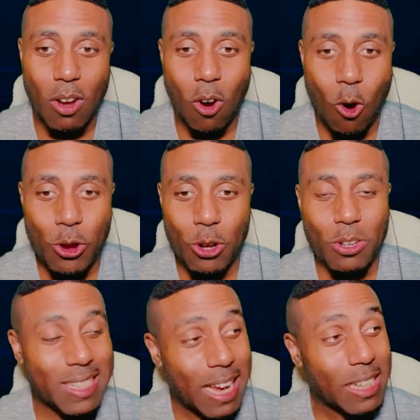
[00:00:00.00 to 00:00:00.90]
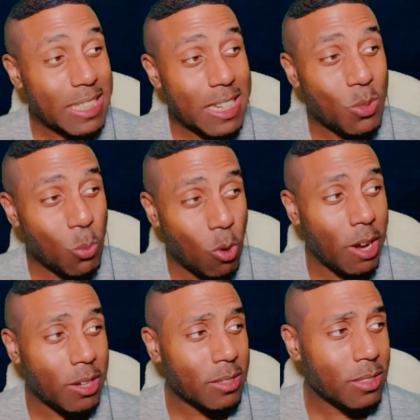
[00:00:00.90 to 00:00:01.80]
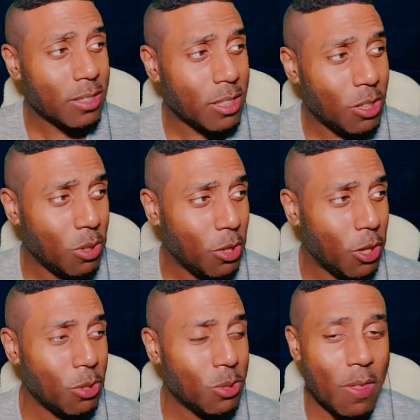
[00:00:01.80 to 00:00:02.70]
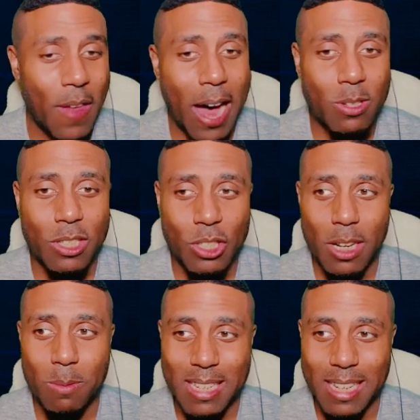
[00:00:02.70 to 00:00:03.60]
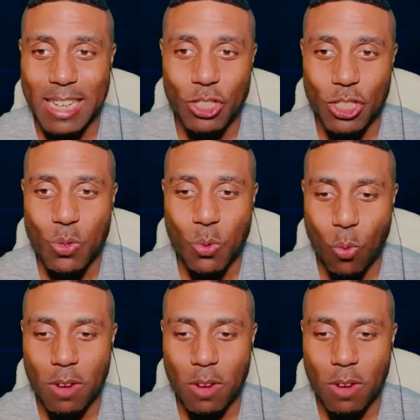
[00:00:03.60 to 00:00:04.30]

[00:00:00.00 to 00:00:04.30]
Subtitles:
or to get just one, you could use 1,000 gems to get just one